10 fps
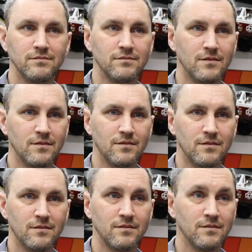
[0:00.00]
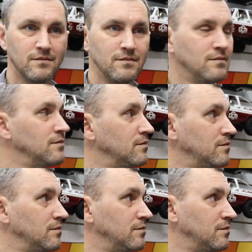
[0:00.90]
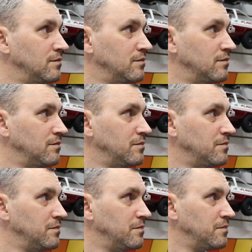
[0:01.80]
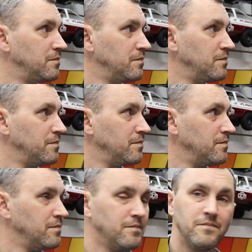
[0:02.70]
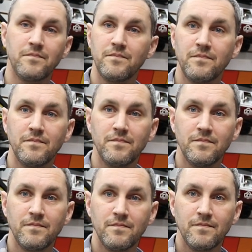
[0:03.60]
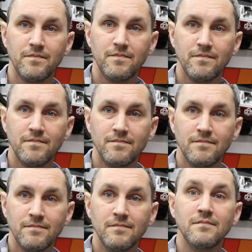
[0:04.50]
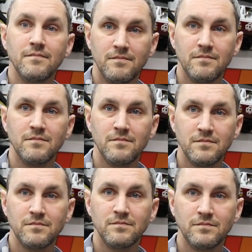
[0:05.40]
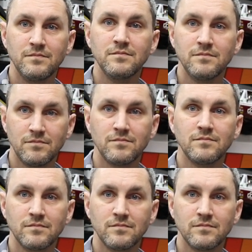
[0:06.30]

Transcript: [no speech]